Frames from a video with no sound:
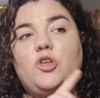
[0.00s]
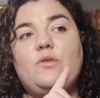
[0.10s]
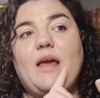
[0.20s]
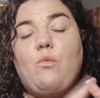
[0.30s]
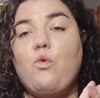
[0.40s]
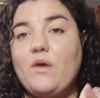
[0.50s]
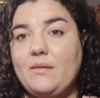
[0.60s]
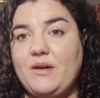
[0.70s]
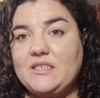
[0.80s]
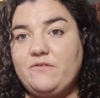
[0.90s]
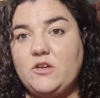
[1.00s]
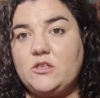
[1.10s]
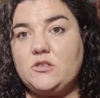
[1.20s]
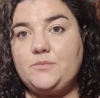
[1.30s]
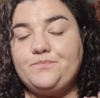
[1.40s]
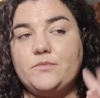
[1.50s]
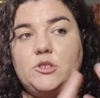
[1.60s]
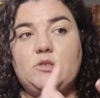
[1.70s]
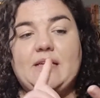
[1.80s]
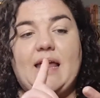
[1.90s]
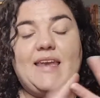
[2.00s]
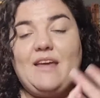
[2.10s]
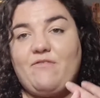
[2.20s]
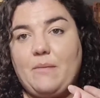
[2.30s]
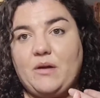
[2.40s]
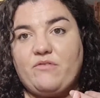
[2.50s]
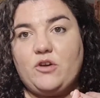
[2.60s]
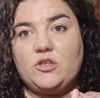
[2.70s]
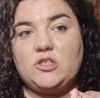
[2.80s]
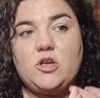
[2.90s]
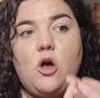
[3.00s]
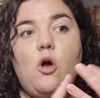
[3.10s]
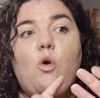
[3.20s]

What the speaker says: You can get a walking presser foot, you can get knit fabric foots,